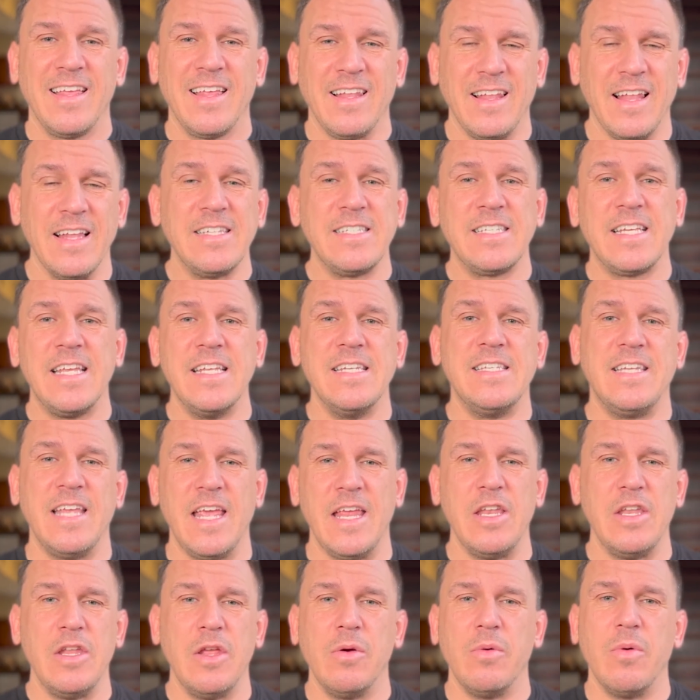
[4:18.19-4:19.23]
Let's
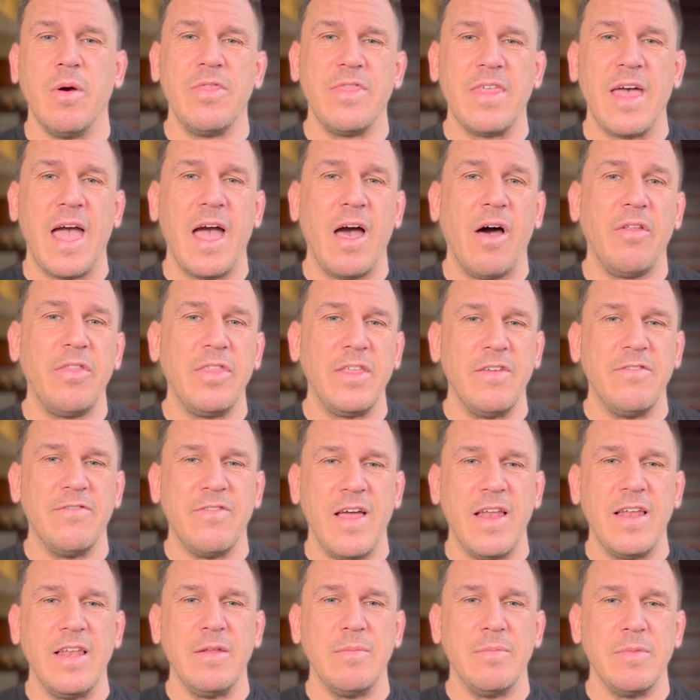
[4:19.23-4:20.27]
continue with the Healthy
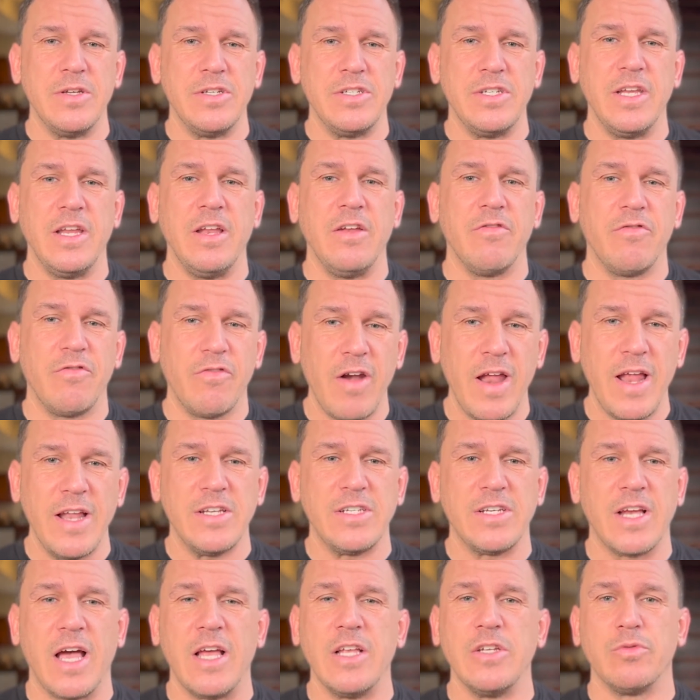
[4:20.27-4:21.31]
Vending Machine
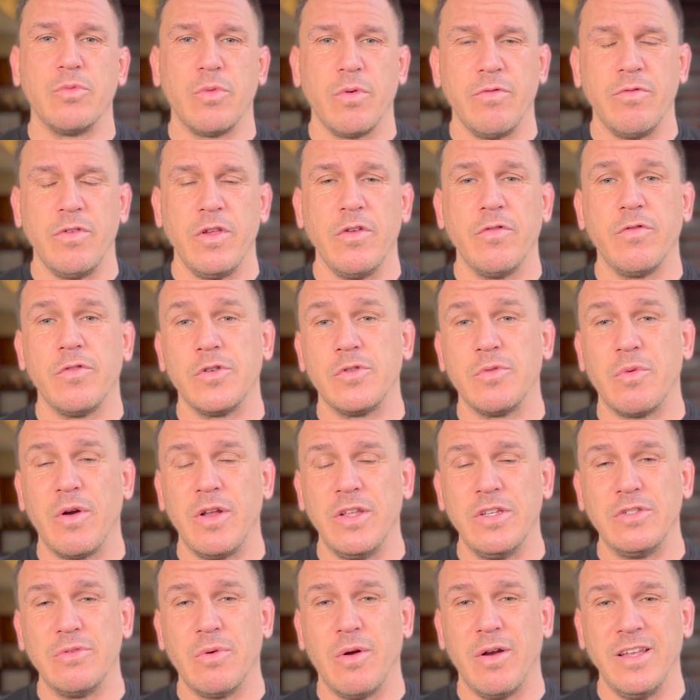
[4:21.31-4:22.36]
franchise review for
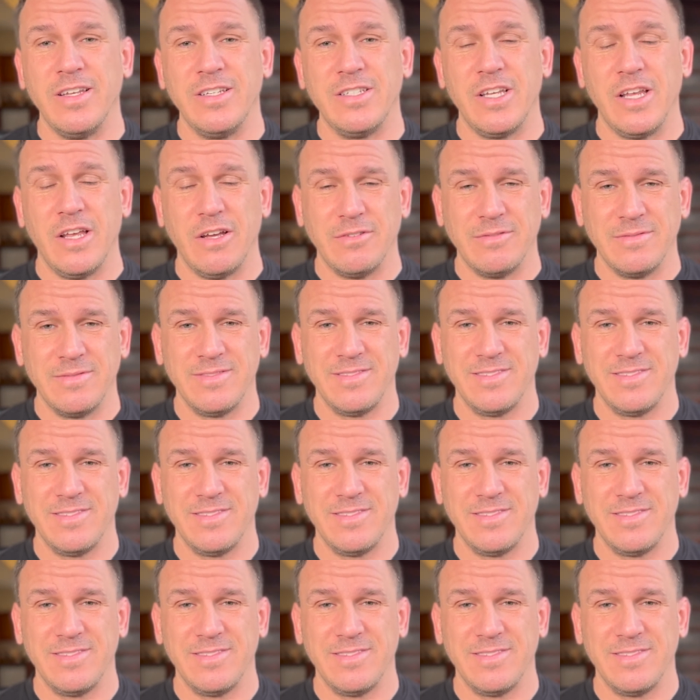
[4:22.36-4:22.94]
2022.